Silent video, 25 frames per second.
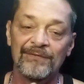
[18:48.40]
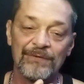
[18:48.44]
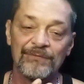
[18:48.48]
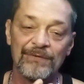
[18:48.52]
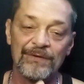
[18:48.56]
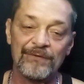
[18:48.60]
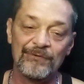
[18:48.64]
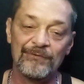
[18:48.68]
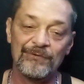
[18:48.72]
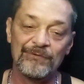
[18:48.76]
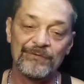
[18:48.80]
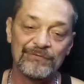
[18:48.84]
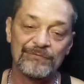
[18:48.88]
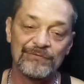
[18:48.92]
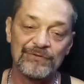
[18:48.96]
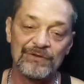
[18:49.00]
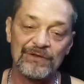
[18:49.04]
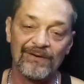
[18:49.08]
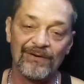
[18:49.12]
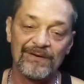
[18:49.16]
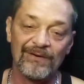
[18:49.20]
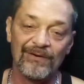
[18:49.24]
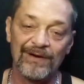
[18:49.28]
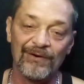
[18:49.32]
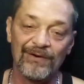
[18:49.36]
if any of
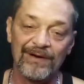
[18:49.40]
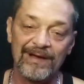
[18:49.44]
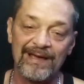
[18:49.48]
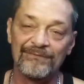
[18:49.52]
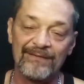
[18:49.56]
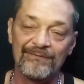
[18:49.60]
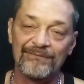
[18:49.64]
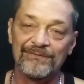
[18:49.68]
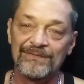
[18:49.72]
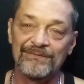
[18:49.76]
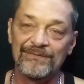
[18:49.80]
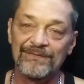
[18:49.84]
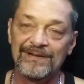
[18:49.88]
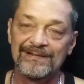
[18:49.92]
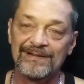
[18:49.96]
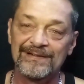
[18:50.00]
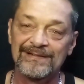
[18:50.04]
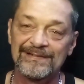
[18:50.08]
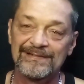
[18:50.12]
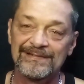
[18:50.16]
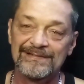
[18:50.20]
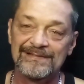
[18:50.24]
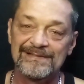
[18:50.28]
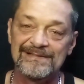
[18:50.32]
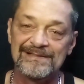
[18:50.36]
you all have
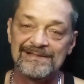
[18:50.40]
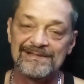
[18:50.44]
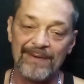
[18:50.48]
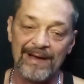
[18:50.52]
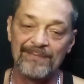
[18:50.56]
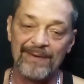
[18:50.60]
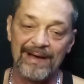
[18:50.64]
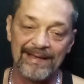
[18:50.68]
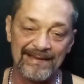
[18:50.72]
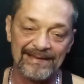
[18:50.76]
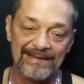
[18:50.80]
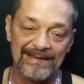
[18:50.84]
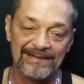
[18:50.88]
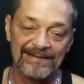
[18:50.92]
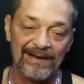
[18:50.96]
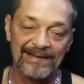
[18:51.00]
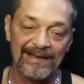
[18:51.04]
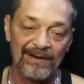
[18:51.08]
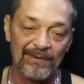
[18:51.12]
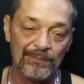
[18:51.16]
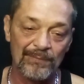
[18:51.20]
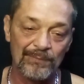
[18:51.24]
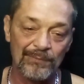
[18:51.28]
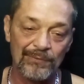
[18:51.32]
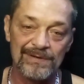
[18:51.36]
somebody
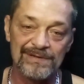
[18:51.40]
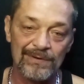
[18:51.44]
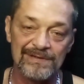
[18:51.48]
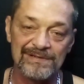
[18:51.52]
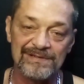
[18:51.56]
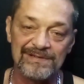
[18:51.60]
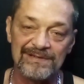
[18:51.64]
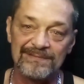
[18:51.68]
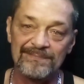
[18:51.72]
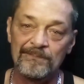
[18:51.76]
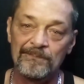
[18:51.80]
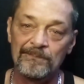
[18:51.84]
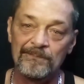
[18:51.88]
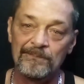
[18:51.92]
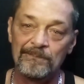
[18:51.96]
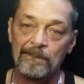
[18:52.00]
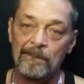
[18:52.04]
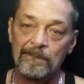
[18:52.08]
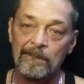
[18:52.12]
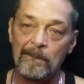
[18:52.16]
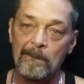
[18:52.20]
getting out of prison,